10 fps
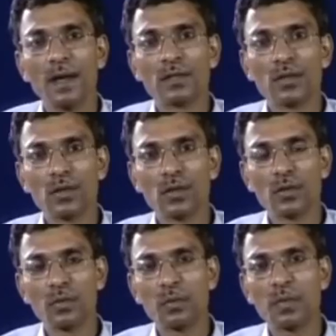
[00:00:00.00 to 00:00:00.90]

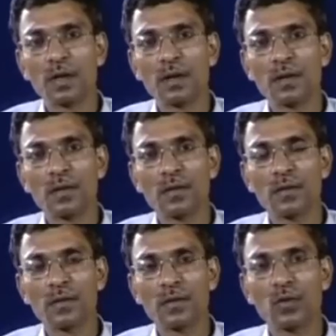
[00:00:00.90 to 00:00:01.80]
So
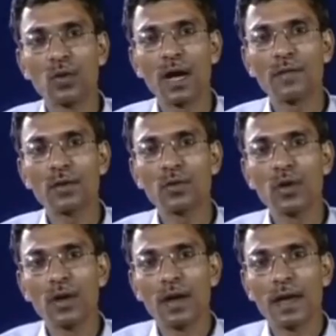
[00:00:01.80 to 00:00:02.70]
you have to
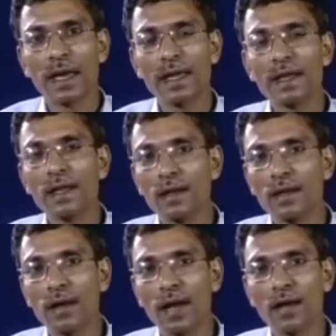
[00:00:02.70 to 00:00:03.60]
again
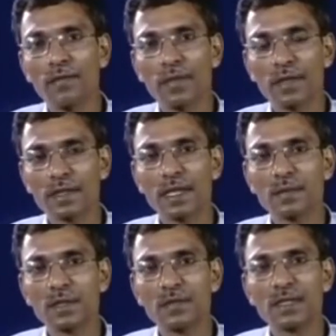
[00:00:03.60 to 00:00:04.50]
have
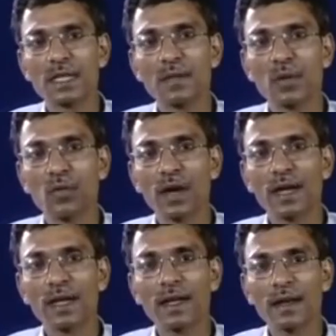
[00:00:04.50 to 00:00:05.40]
systems which can
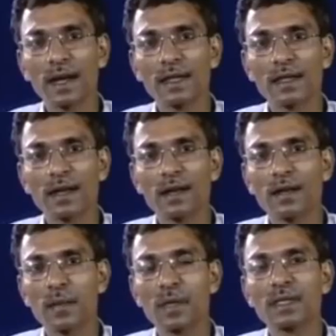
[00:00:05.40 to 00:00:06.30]
provide the right
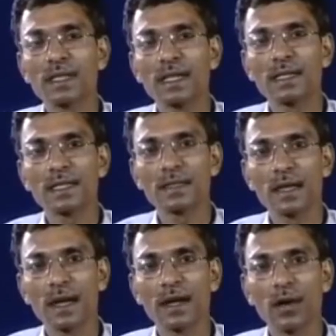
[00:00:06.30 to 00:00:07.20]
temperature conditions
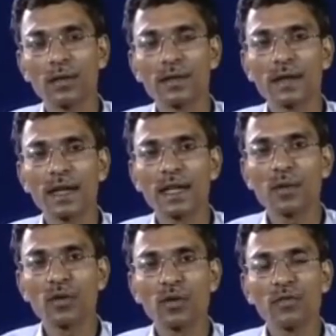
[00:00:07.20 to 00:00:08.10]
and also the right
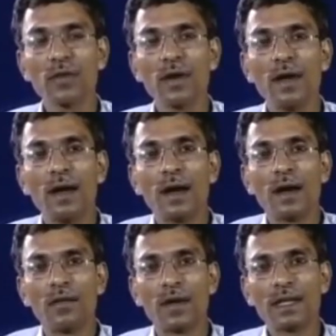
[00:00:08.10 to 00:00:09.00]
amount of
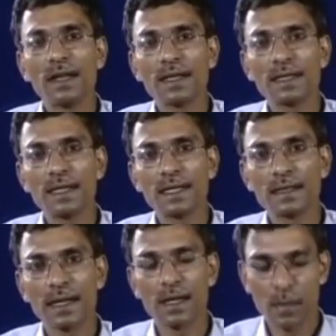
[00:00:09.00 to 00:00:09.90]
ventilation
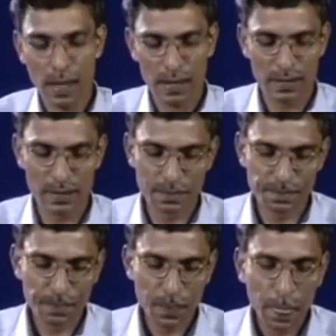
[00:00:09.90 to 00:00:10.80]
inside the mines.
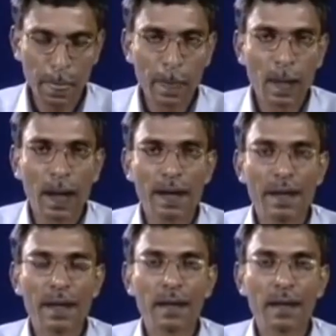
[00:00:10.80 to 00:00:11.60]
And